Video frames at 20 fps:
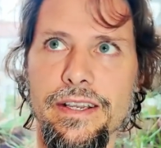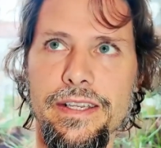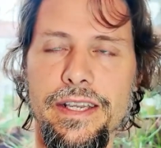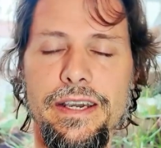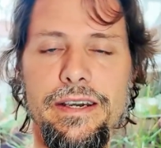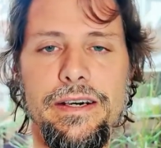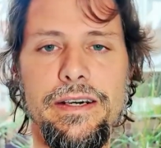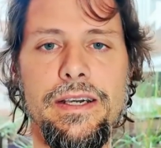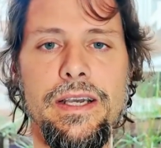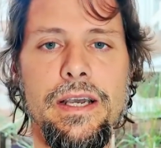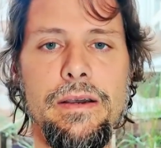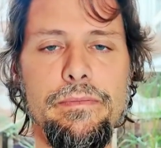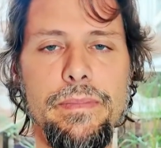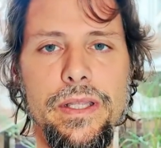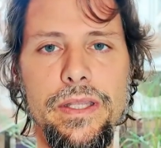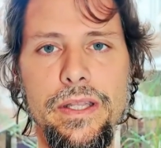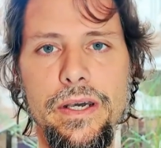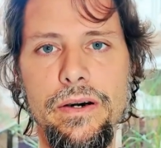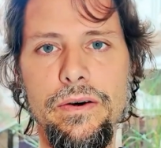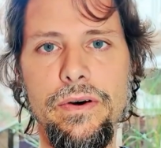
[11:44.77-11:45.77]
Yeah,
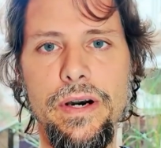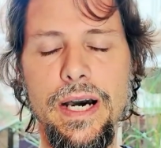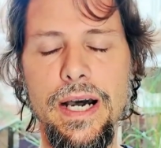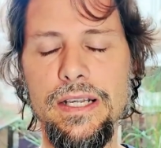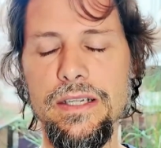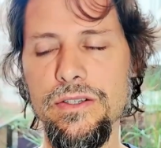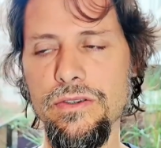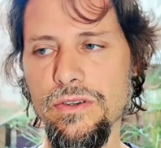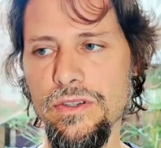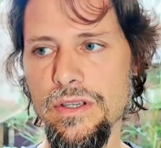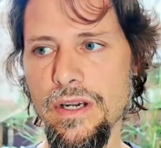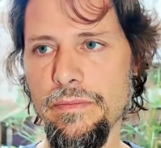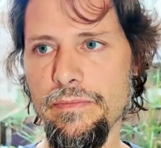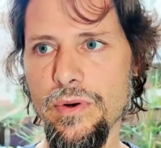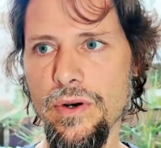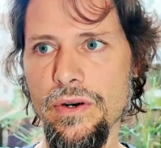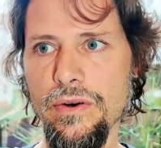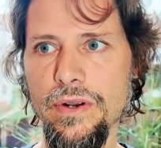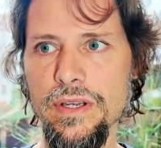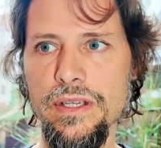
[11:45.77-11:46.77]
but no, as you start
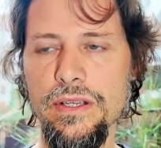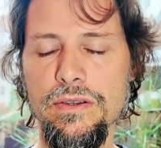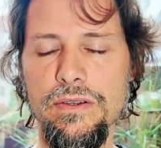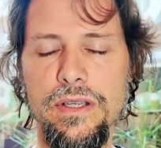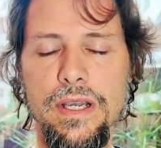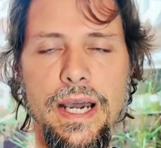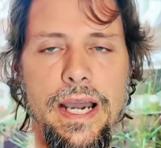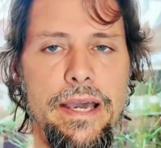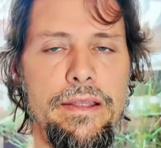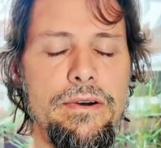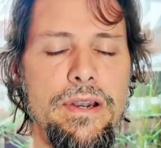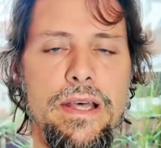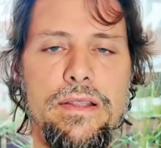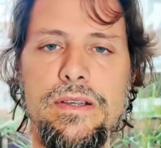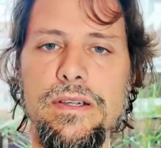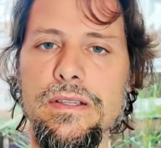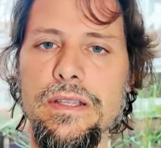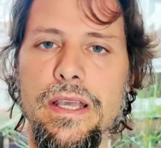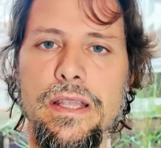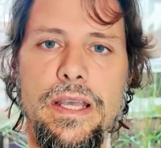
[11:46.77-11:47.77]
progressing, you say, I don't
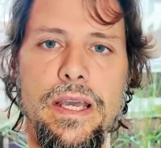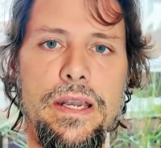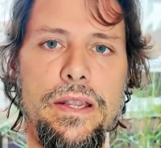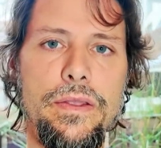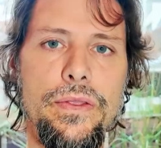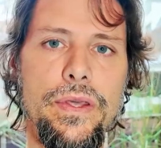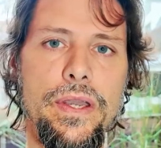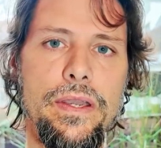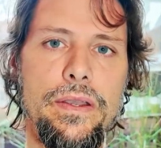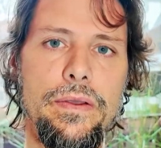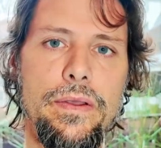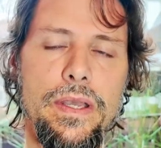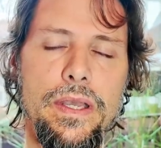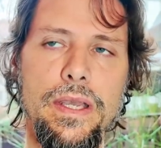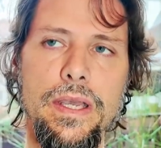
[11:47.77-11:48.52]
understand anything.